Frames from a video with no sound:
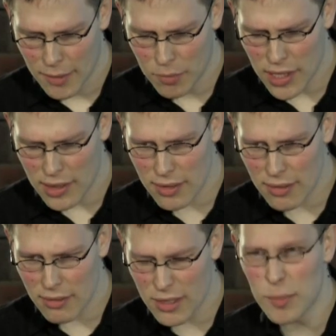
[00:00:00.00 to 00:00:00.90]
But
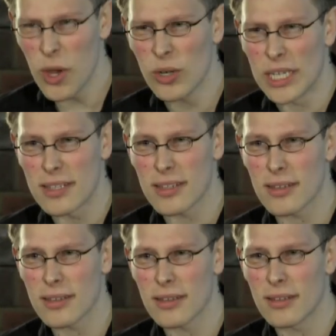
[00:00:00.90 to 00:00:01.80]
to be honest,
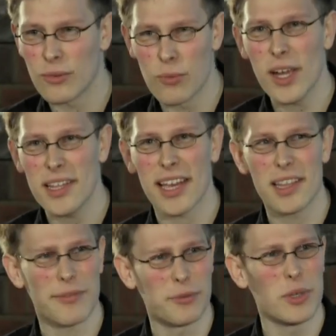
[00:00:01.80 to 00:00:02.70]
the right
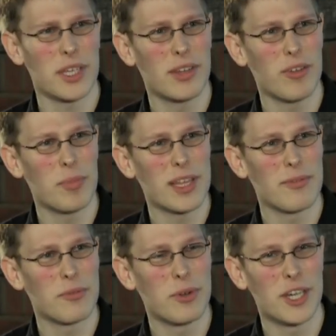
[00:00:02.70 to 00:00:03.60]
answer for what you do in
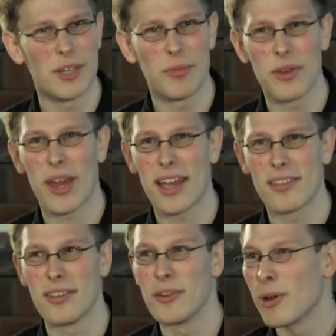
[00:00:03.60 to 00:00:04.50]
meeting for worship with your
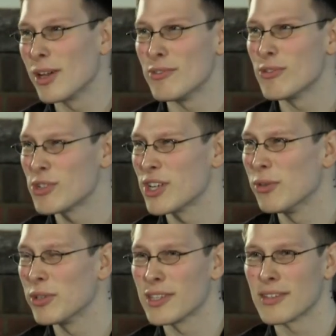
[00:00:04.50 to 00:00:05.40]
hands and your eyes and your
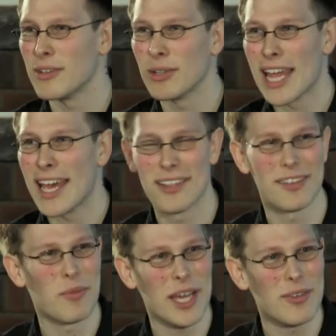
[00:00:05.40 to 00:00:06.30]
shoulders and your legs
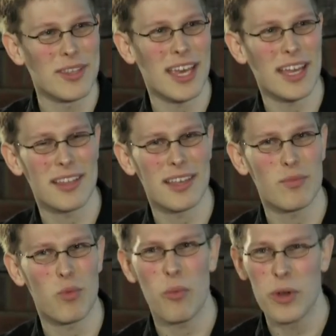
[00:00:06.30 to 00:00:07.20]
and where you sit is
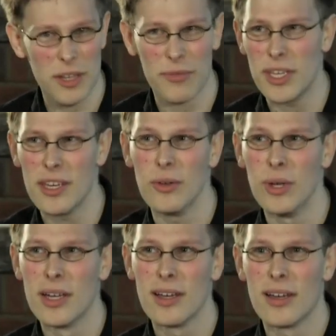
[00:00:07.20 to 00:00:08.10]
what works for you.
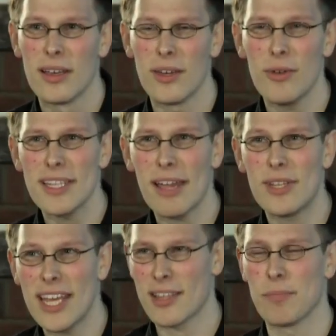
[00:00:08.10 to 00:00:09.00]
There is no
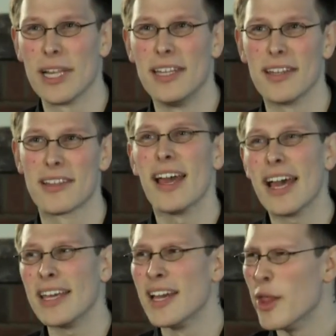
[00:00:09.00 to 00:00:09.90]
discipline to
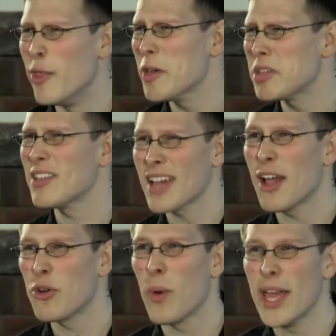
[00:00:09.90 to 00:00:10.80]
say, this is
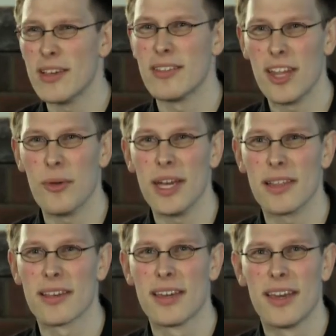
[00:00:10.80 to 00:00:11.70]
how Quakers do it.